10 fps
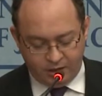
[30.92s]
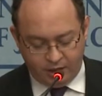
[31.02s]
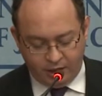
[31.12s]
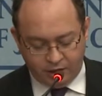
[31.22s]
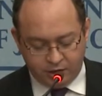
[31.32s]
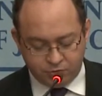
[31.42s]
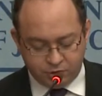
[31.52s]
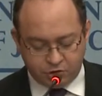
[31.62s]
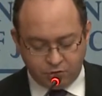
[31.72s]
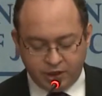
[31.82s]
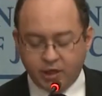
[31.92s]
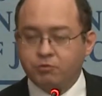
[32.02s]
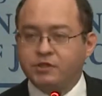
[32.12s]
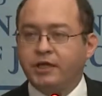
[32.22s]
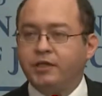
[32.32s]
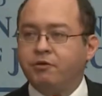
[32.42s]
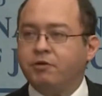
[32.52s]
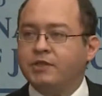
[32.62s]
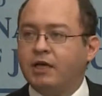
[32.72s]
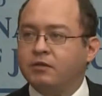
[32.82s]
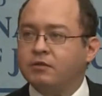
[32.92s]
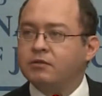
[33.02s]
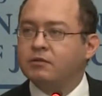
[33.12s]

And it was truly an outstanding result.